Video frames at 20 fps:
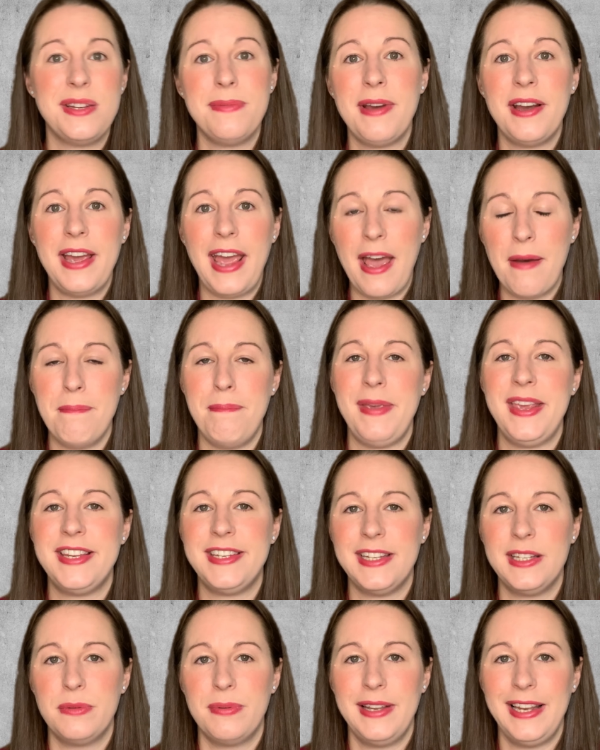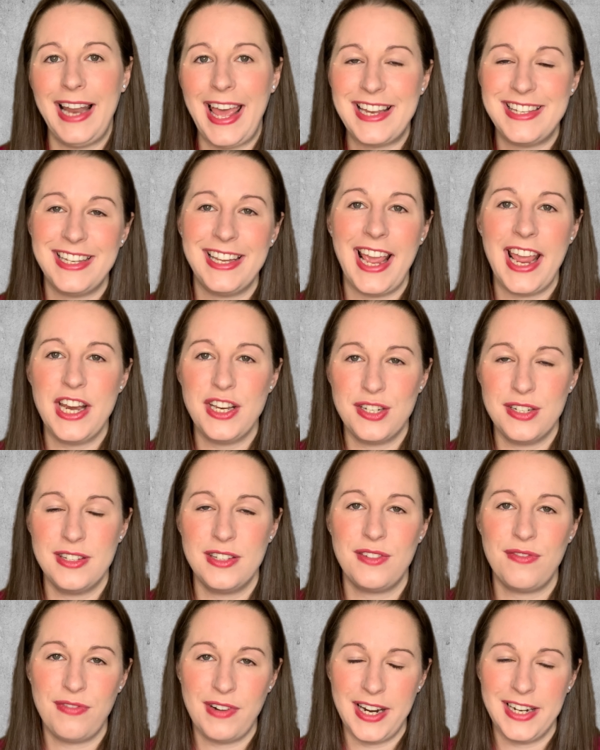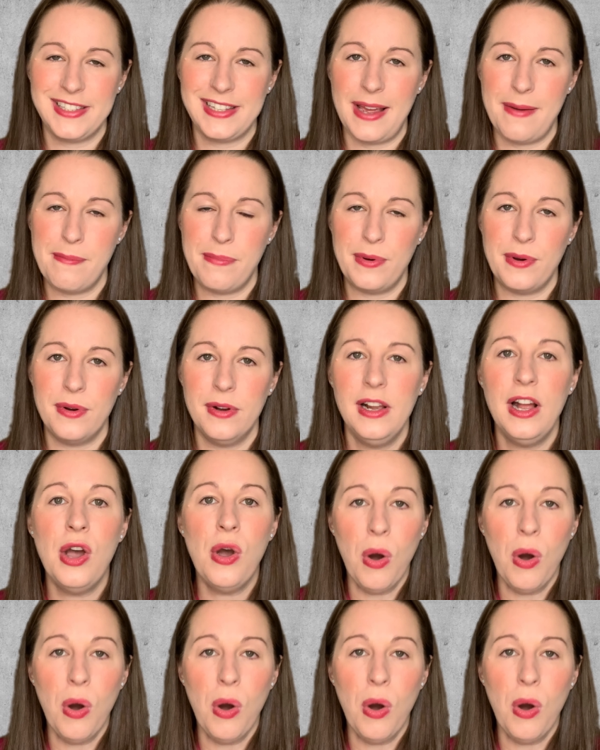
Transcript: you might have meetings with letting agents, for example.